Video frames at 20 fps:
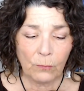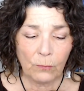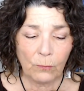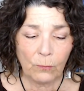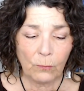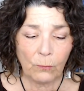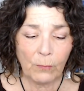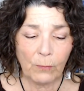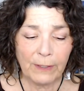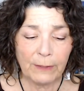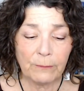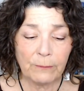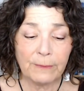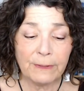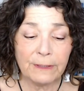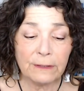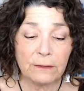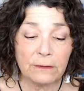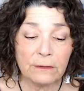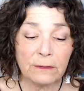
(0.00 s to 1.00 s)
Where
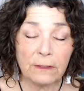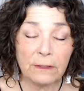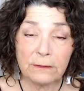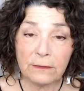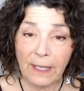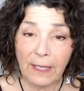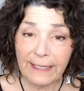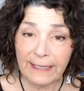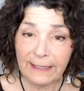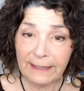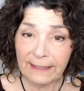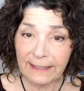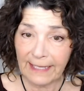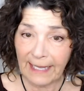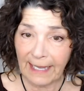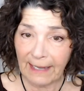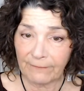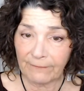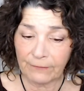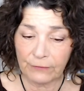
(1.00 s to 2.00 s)
we'll likely
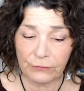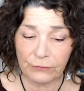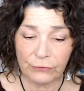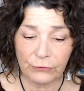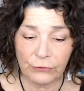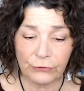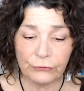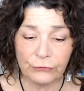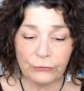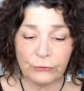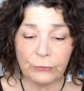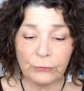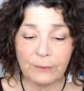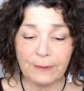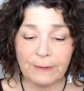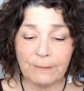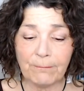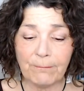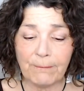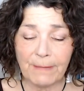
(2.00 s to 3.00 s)
have an urge to
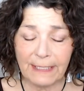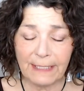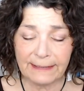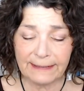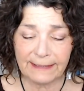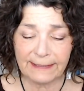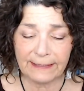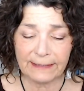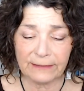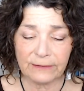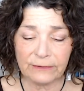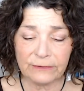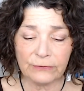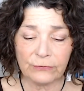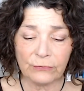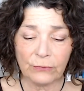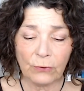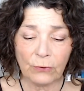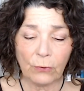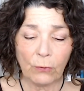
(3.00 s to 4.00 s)
admit
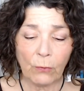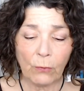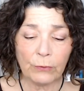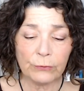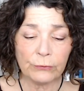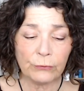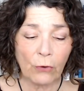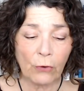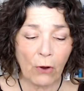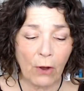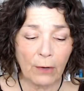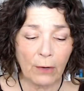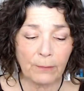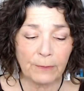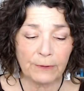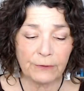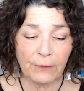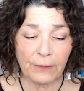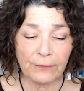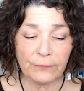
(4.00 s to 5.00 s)
guilt or talk
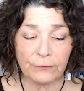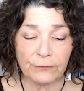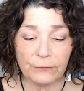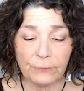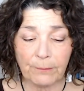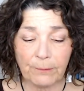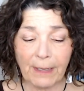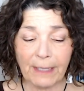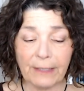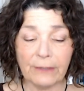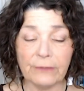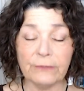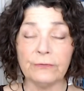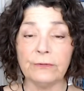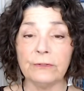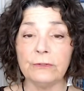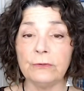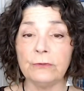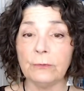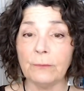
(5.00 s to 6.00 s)
with others about a
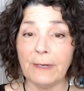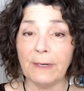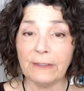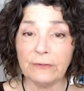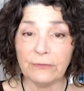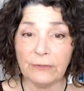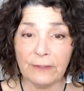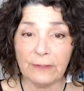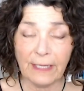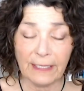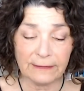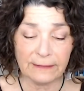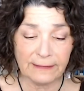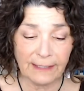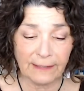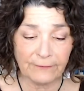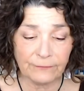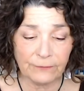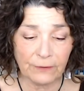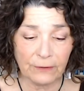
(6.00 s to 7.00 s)
situation that
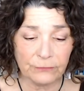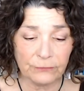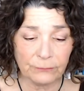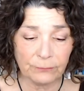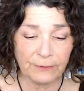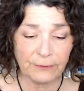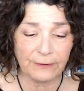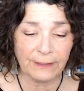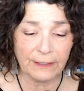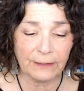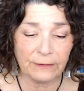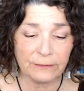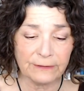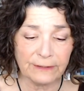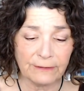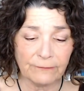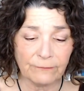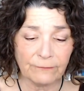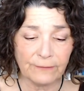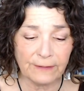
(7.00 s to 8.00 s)
left us with
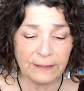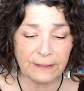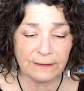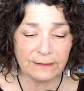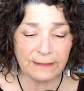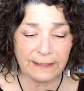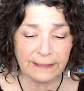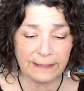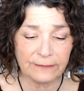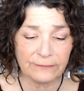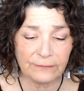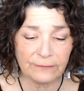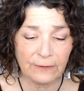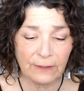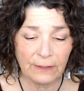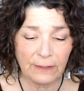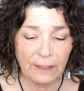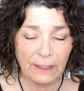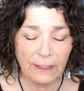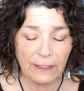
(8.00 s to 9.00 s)
guilty feelings,
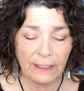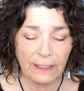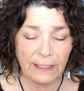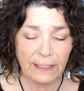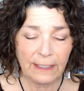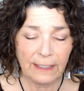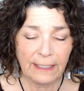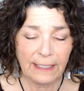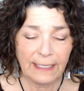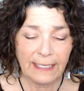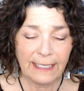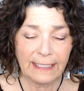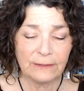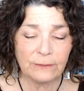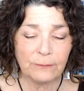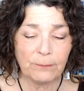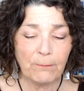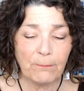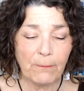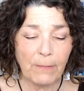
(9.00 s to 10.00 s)

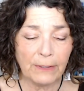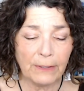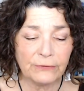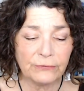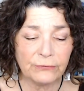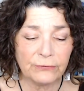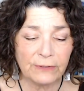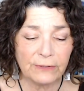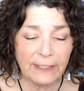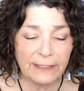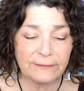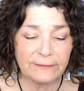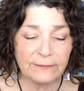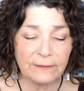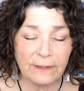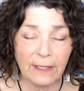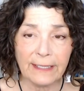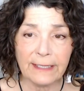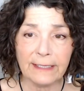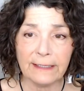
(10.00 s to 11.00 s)
it's much less
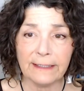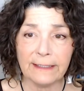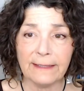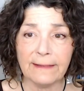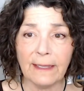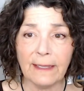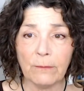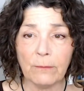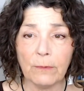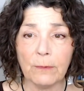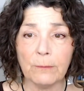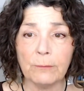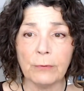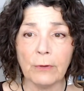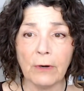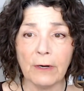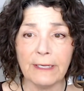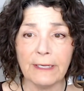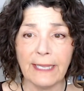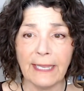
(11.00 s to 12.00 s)
likely that we'll
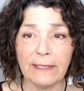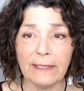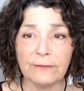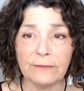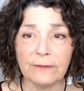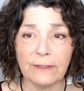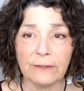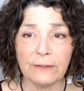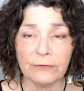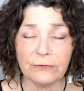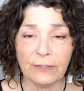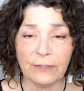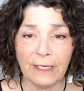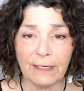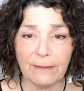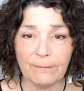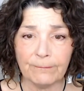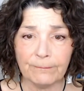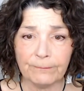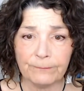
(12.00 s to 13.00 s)
broadcast our shame.